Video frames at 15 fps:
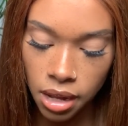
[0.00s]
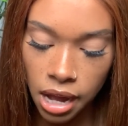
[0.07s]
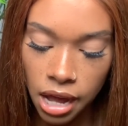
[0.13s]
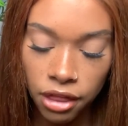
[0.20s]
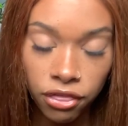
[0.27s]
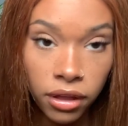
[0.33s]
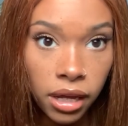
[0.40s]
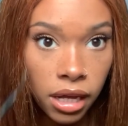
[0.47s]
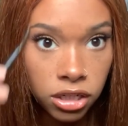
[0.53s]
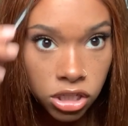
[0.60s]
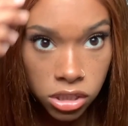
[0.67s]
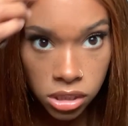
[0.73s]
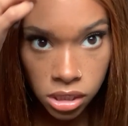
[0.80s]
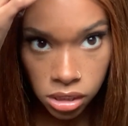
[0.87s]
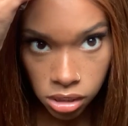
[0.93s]
I think I
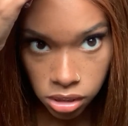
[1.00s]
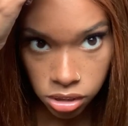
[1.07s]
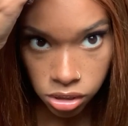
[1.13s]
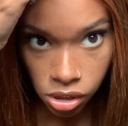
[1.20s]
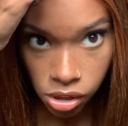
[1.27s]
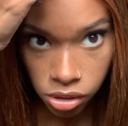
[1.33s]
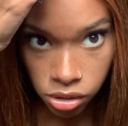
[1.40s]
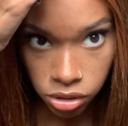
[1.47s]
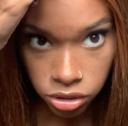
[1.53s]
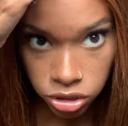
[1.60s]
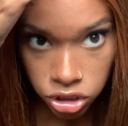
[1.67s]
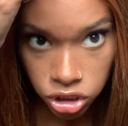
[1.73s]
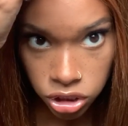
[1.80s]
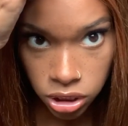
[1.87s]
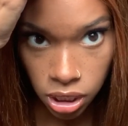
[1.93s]
just need a darker
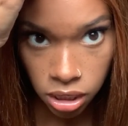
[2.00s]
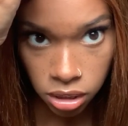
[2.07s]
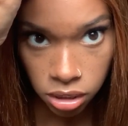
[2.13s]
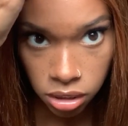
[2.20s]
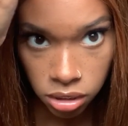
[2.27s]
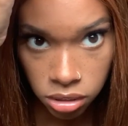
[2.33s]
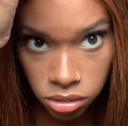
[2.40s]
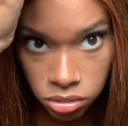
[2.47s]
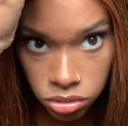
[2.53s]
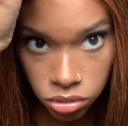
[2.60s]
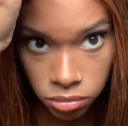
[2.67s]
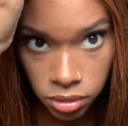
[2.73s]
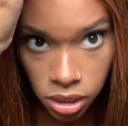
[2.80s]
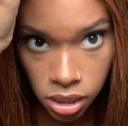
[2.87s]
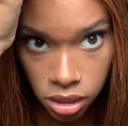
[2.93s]
shade, to
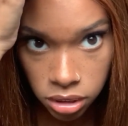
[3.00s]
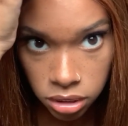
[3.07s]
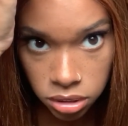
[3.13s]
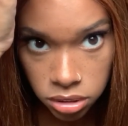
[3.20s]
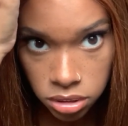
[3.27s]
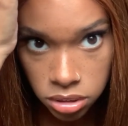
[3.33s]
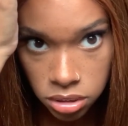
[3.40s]
be honest.